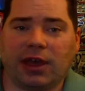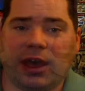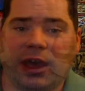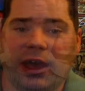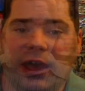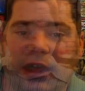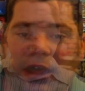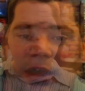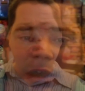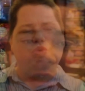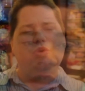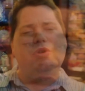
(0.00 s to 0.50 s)
and
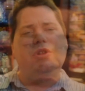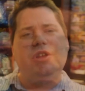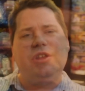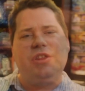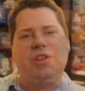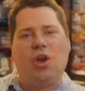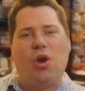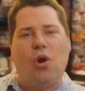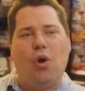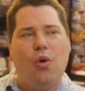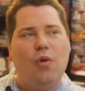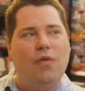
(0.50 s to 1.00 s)
just really
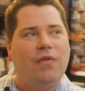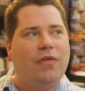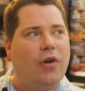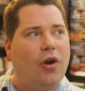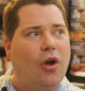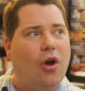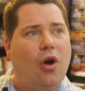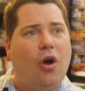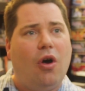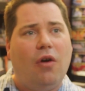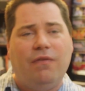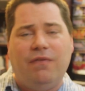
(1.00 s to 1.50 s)
the
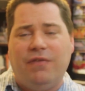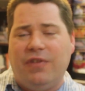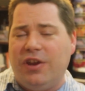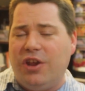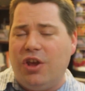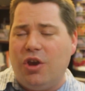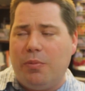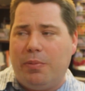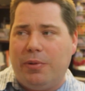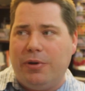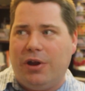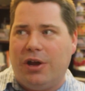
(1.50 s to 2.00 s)
overall
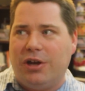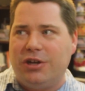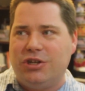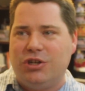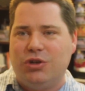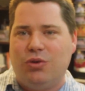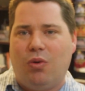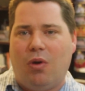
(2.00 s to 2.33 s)
video production